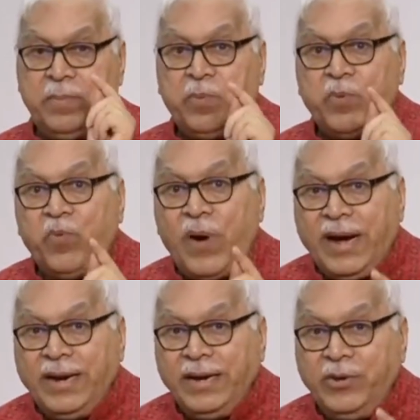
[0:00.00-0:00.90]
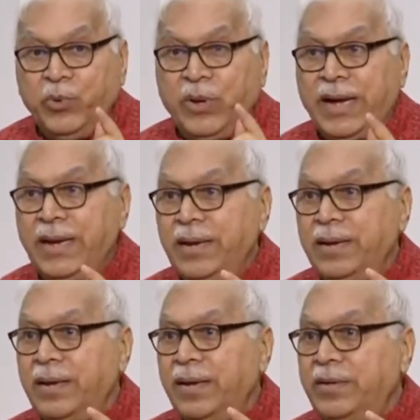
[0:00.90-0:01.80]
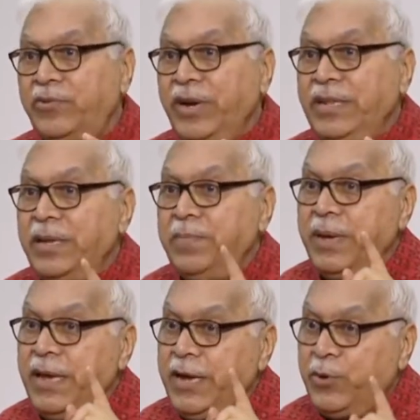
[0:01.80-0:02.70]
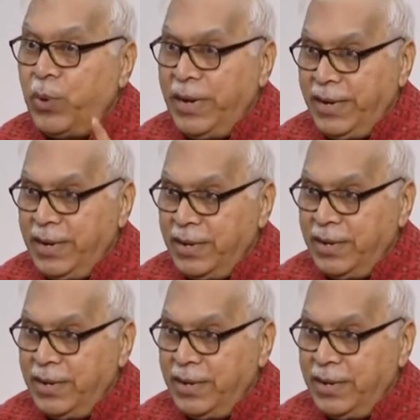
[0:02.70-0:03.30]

provided you can uh, treat them equally,